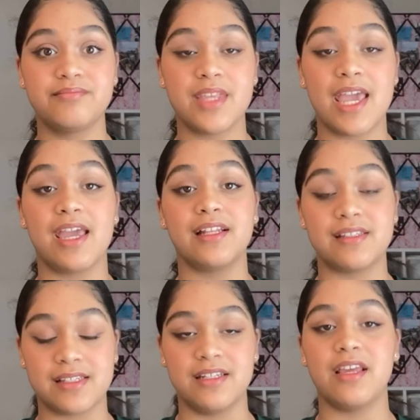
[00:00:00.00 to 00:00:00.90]
And
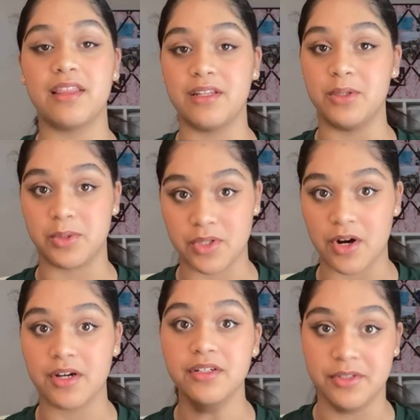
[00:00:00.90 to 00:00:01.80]
scene, and then you
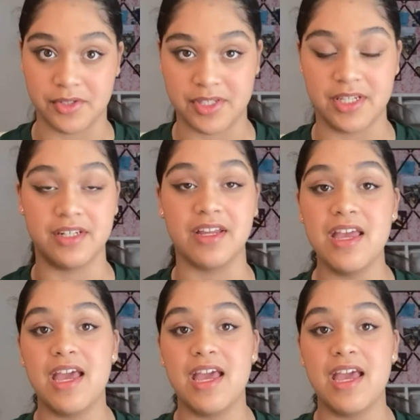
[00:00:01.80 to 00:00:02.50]
start your scene.